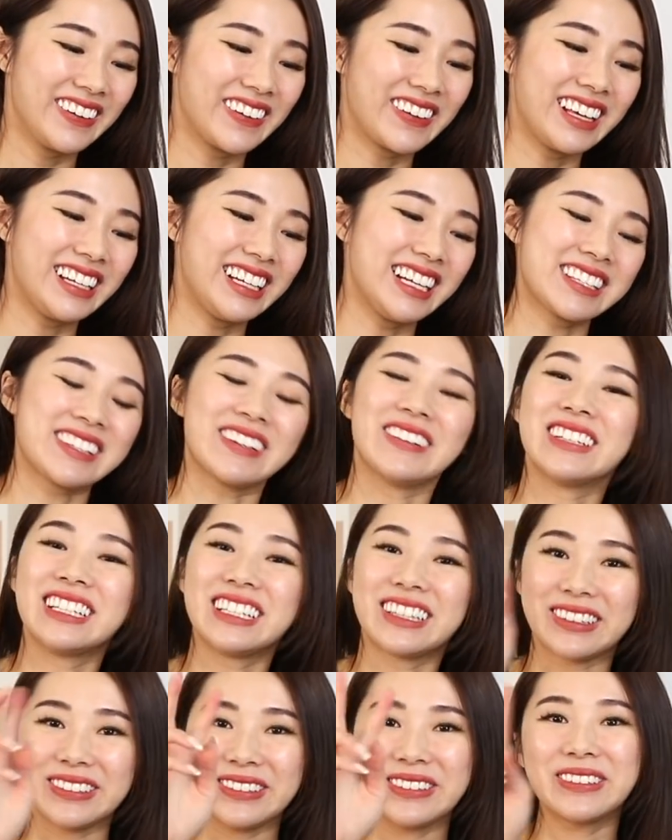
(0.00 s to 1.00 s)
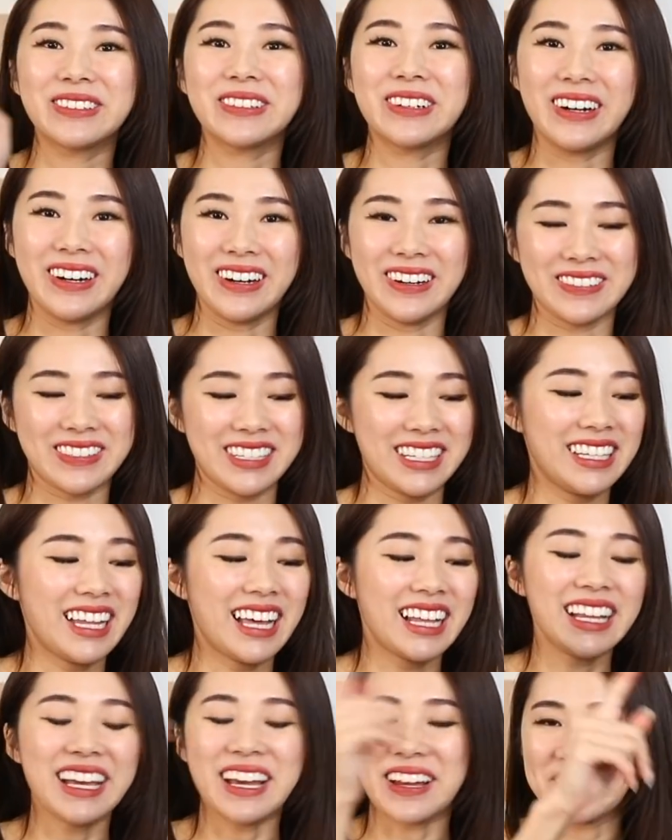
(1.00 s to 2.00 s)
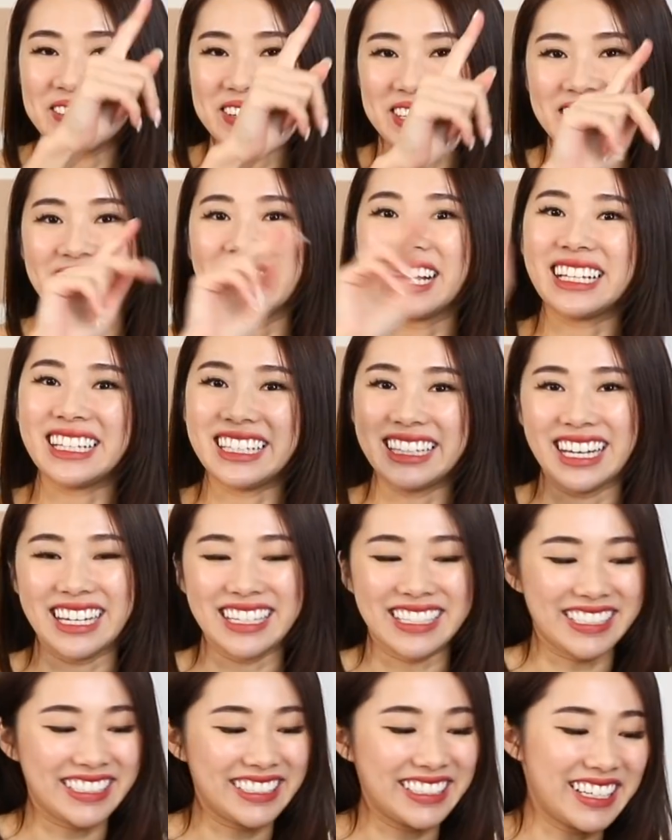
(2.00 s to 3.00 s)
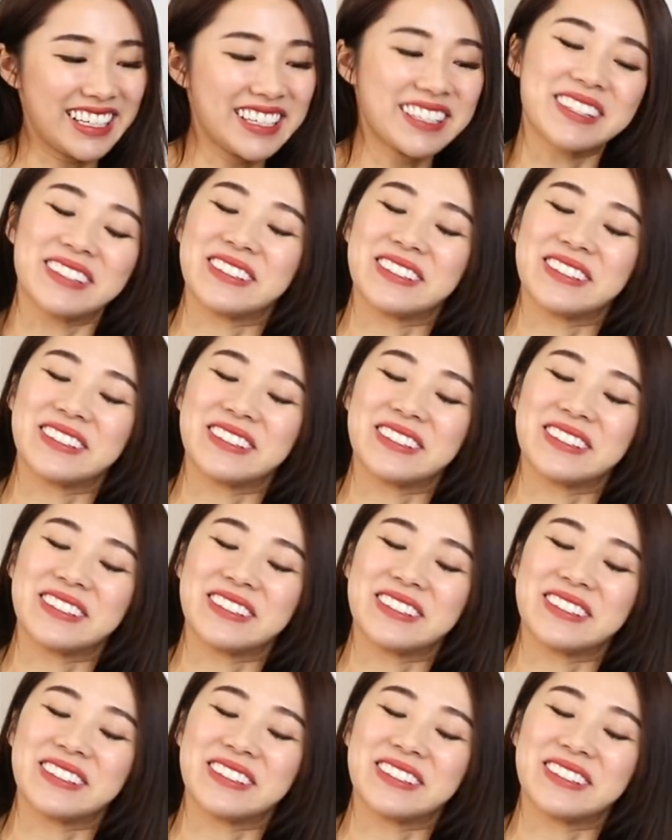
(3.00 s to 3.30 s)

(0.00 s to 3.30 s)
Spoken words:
Okay, there's only two options. Likely average or likely larger lah.